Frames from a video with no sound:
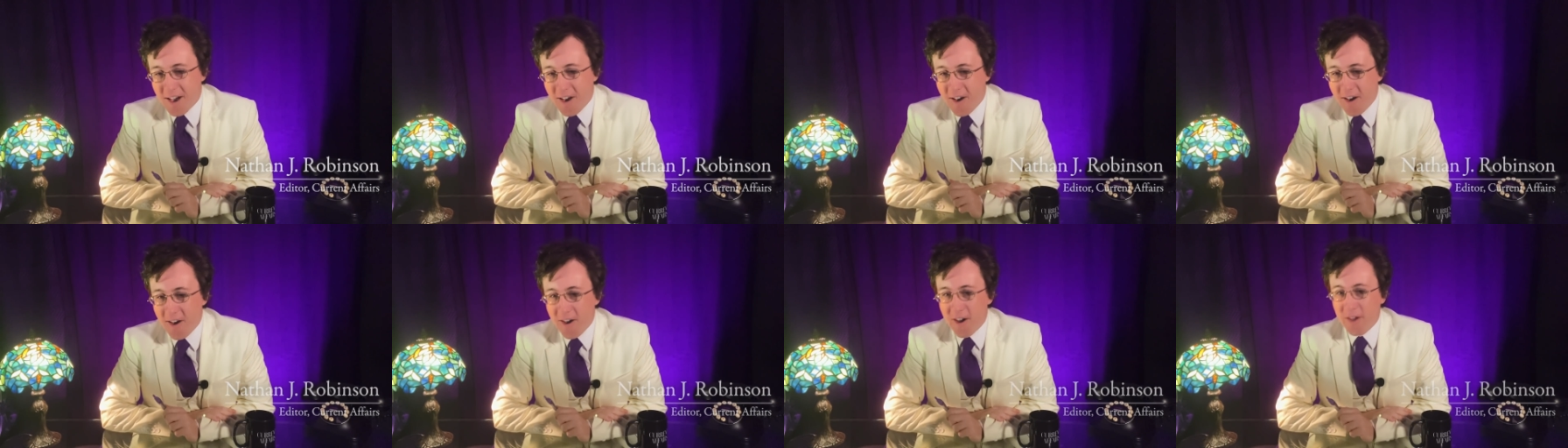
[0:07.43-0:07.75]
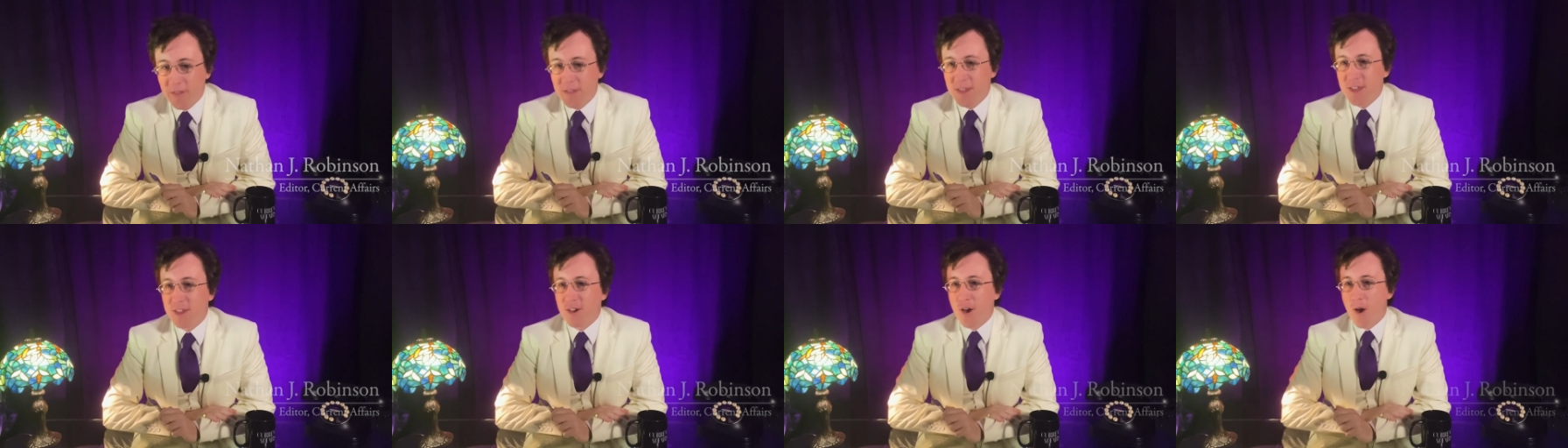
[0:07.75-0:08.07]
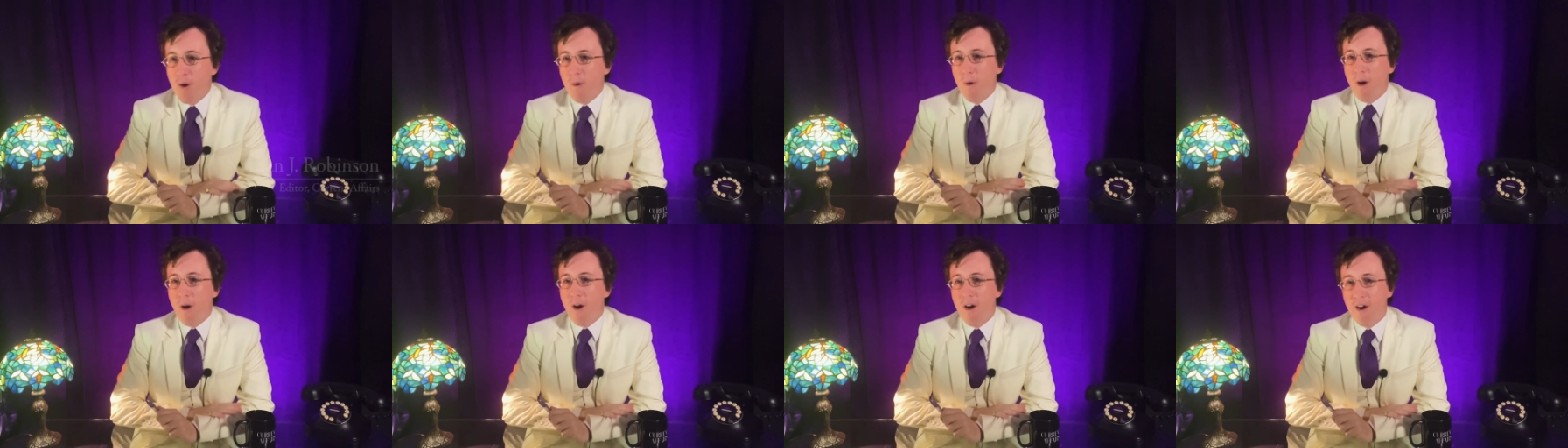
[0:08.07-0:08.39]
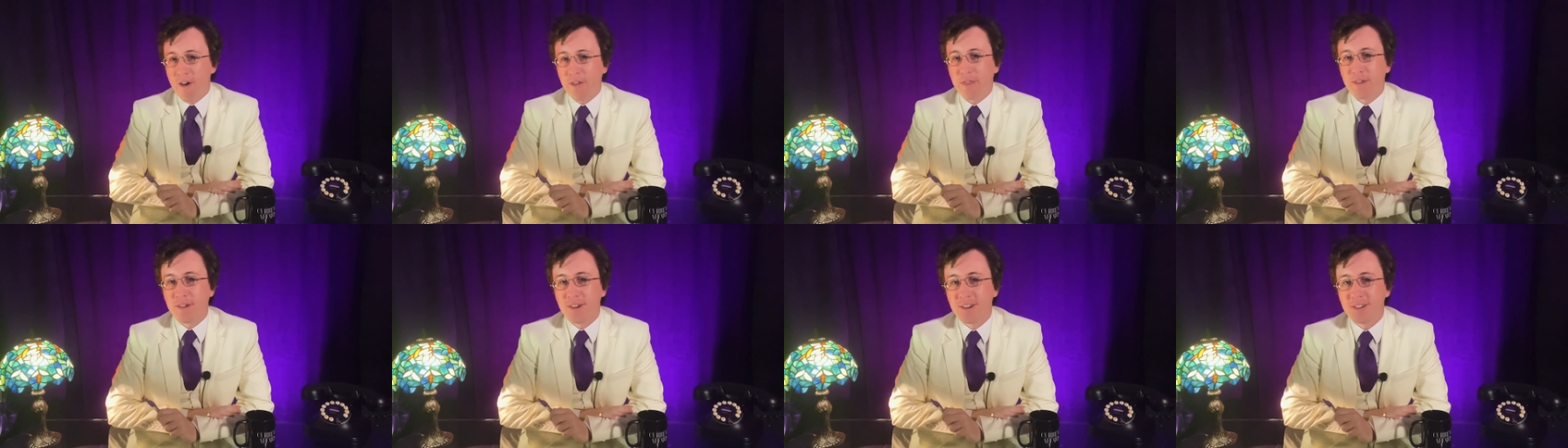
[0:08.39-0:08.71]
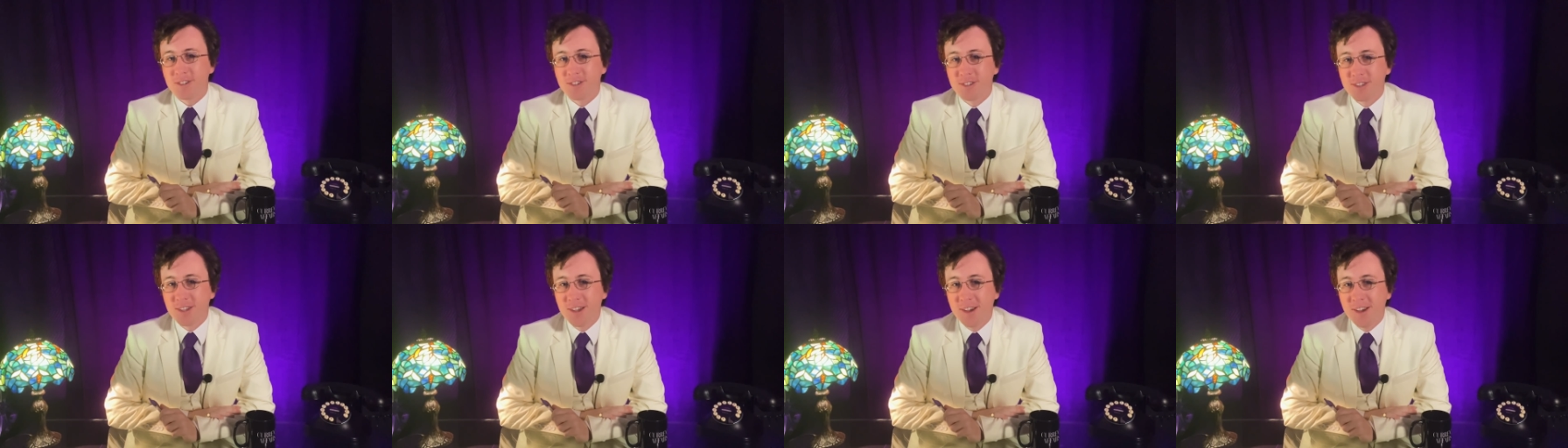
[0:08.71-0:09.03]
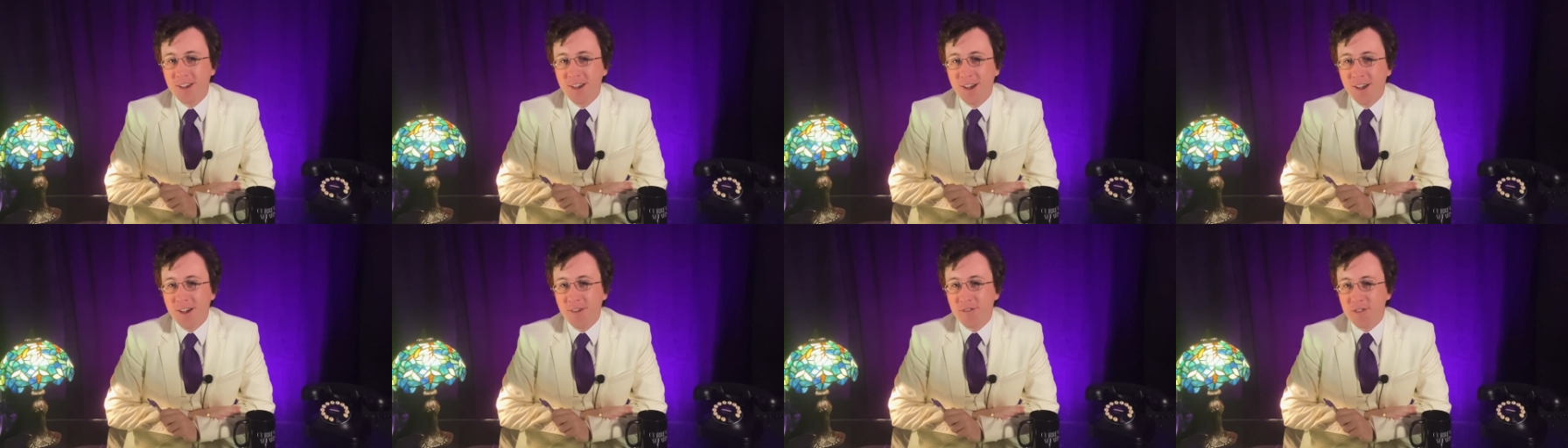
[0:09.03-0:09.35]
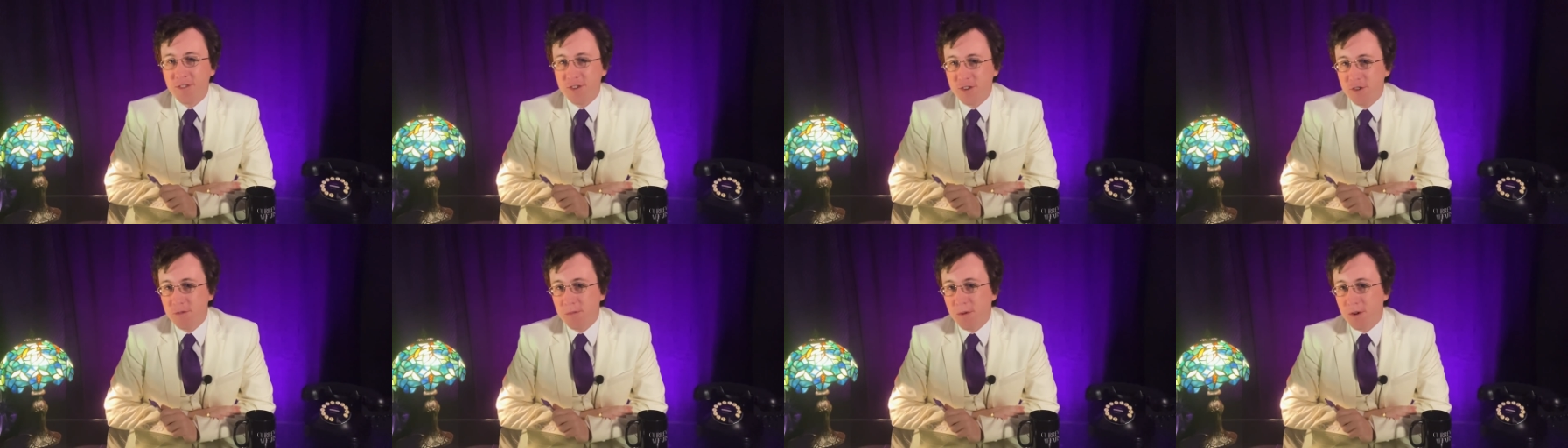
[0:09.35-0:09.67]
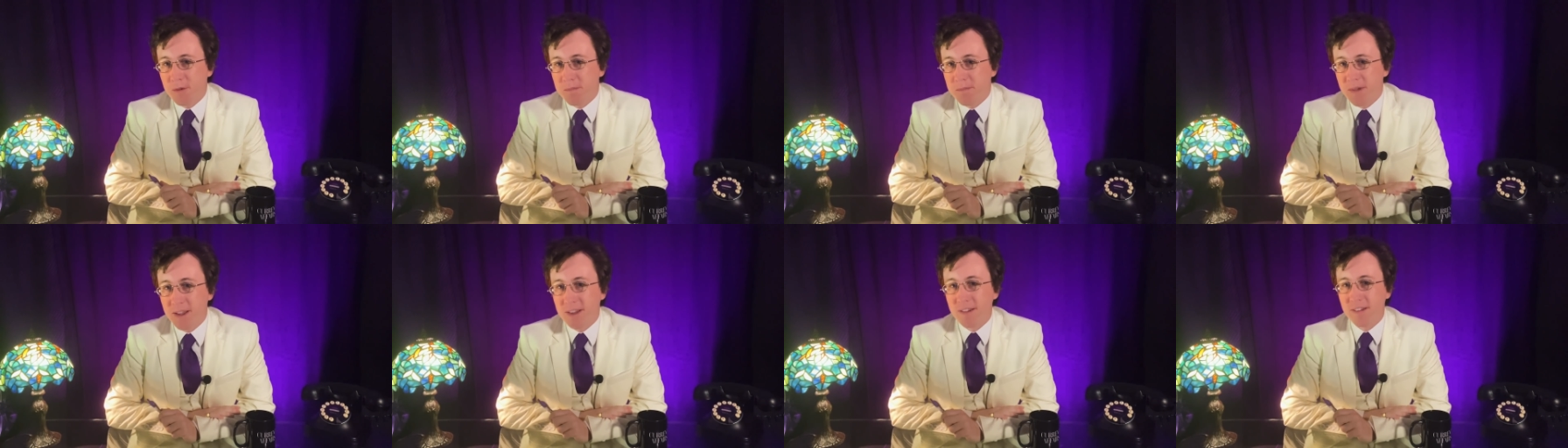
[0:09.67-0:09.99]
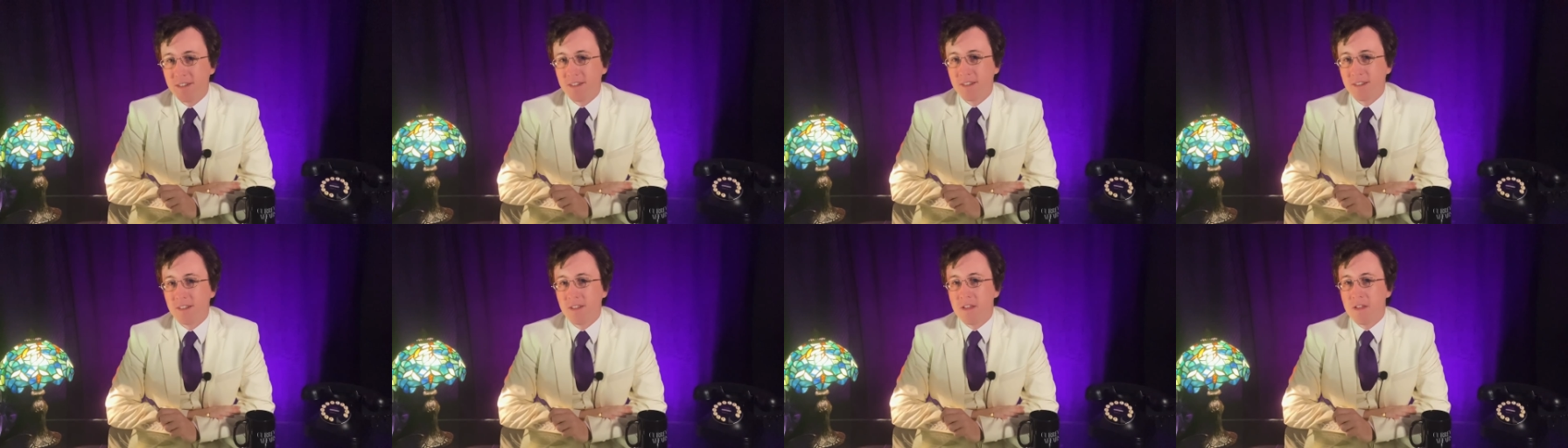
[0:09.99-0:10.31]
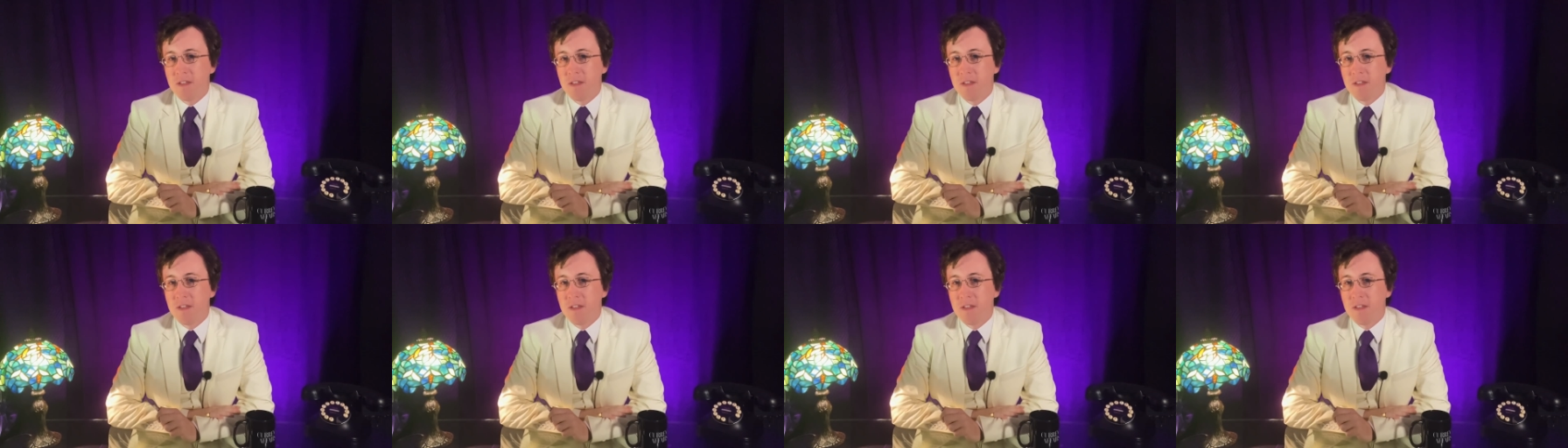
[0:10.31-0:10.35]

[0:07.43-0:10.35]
are the co-authors of the new book, Bigger